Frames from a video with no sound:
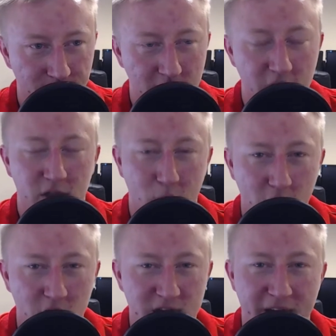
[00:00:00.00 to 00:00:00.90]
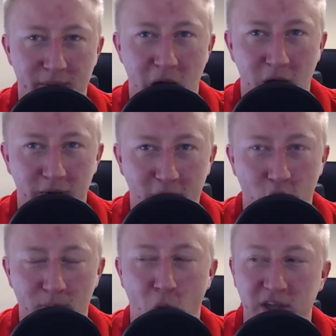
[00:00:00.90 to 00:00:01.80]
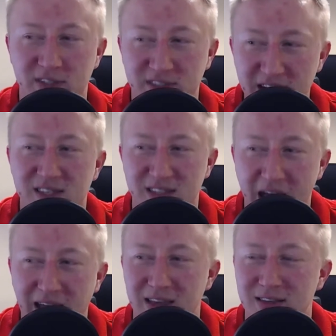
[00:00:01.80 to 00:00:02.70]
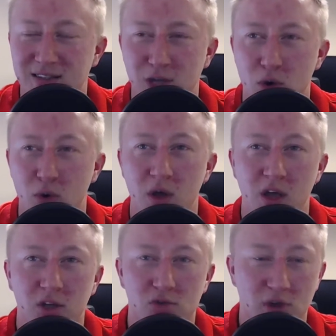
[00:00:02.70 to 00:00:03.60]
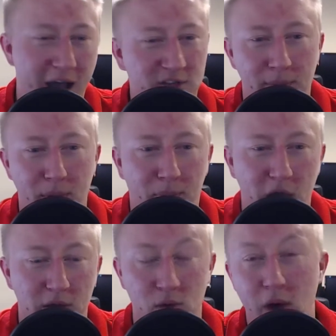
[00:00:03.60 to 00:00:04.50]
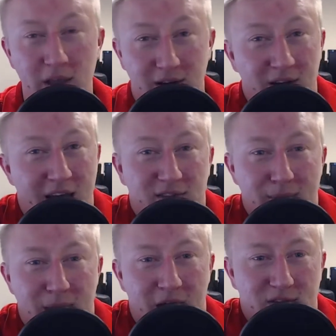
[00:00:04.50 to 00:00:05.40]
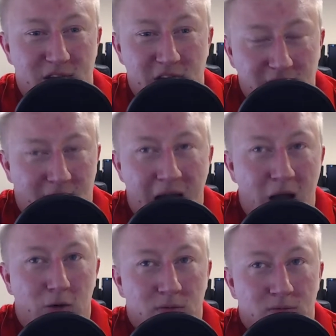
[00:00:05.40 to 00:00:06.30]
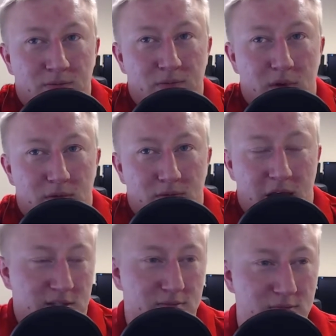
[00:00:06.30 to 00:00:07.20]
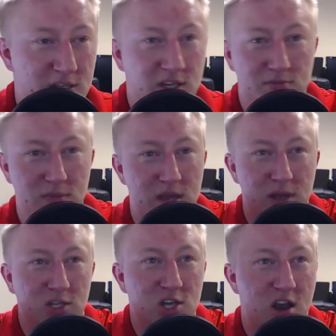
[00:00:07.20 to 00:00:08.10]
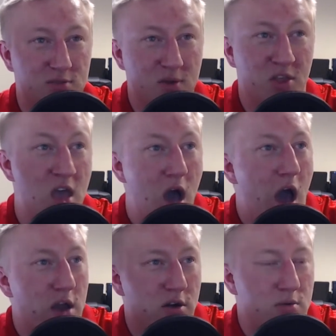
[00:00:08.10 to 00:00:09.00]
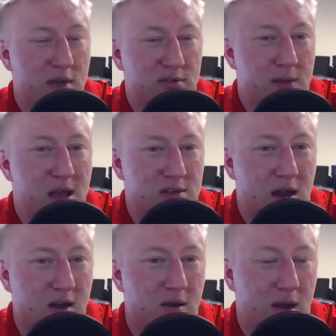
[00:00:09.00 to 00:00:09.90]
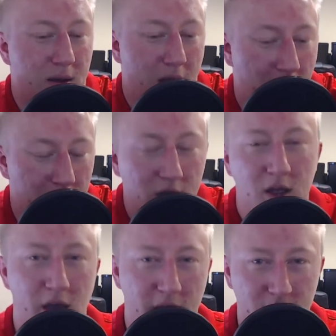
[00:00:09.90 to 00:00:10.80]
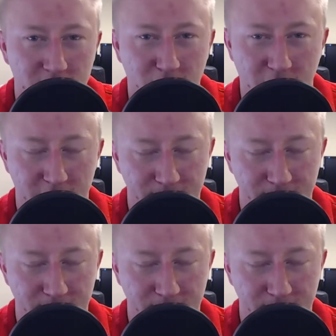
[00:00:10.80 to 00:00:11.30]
The Warriors have about 4.6 seconds to draft up a play. No, wait, they don't have timeouts. I think they're out. This is me being J.R. Smith. I don't know. Do we have timeouts? I don't know what's going on.